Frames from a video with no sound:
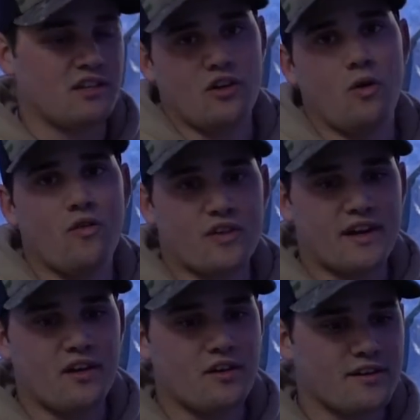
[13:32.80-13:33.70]
is a little
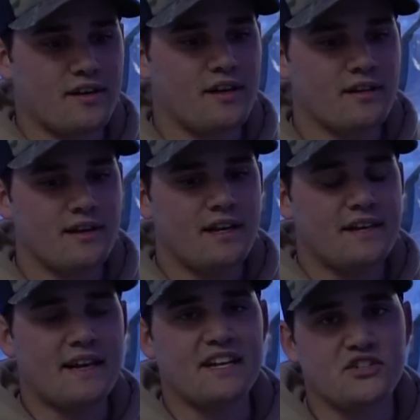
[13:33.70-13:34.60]
overkill or
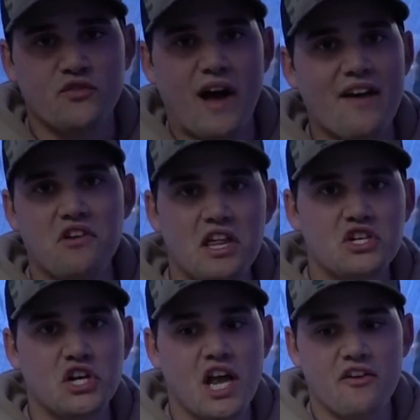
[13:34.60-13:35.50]
not
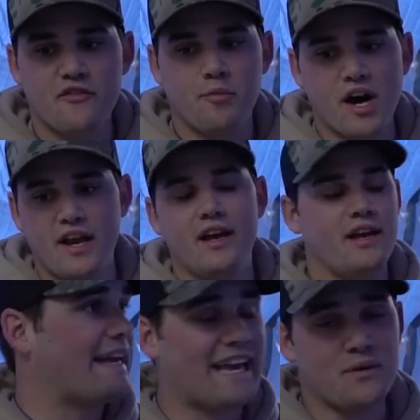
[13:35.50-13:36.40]
survivalish enough, but
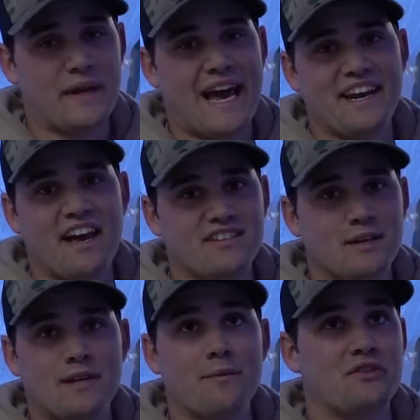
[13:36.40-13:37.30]
again, we had to have
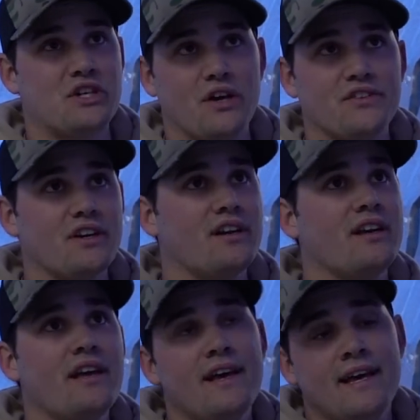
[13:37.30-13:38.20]
some type of shelter.
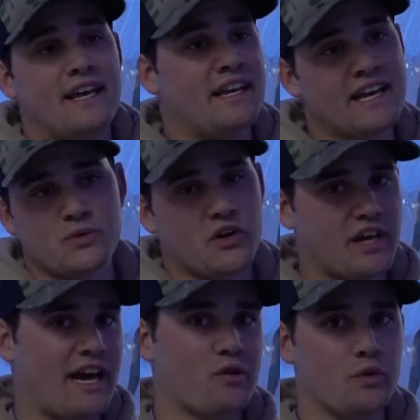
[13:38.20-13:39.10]
And yes, we could
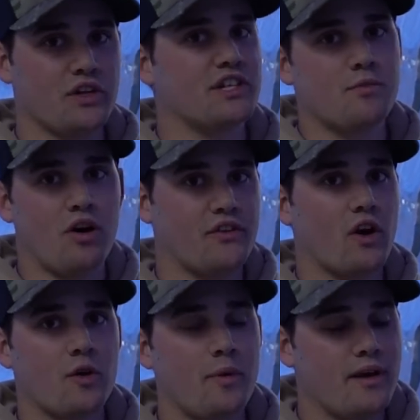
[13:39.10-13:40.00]
have had a really small
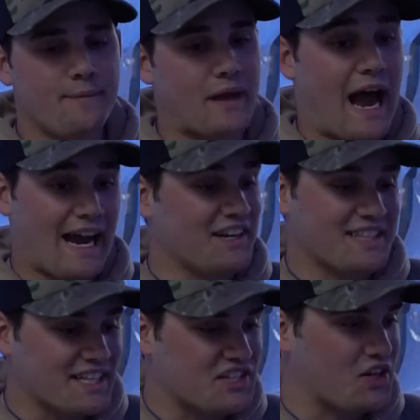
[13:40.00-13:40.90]
tarp. I didn't
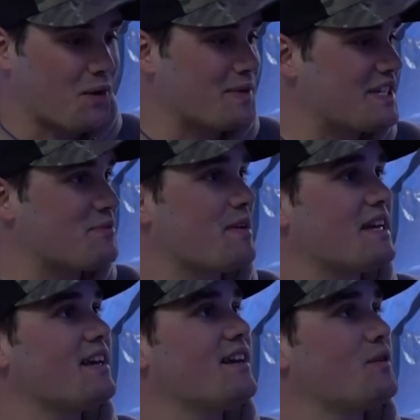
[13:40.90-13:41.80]
think this tarp was this
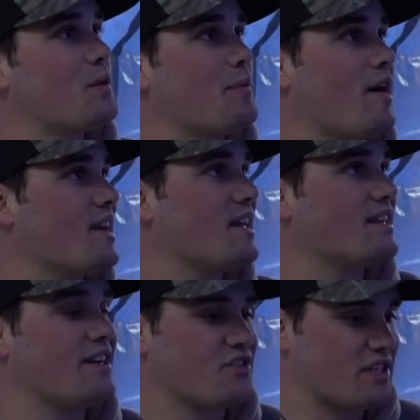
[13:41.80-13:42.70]
big when we bought it. I
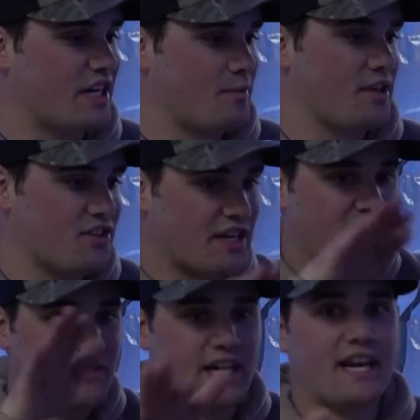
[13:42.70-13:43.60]
thought it was just gonna be just
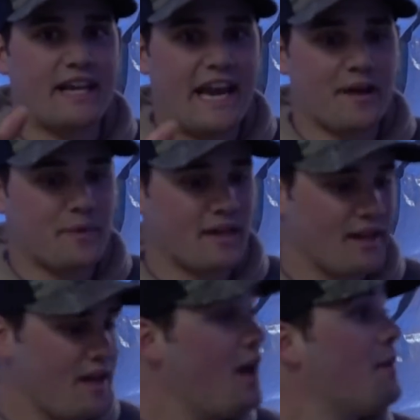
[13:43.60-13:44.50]
enough to kind of canopy it.
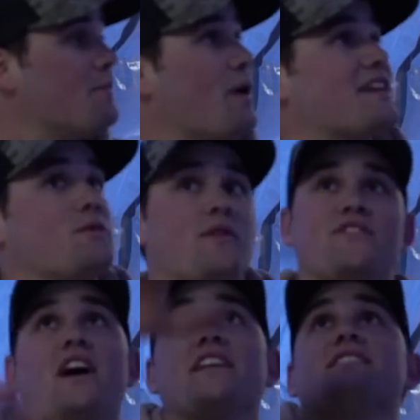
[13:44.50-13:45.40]
But actually what we've
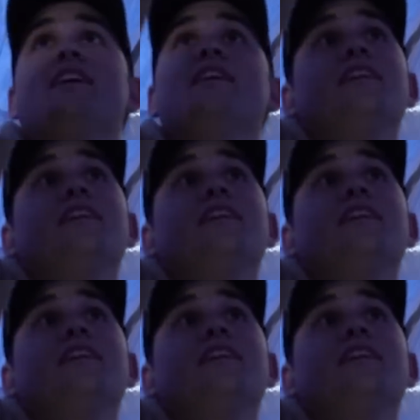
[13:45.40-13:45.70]
done is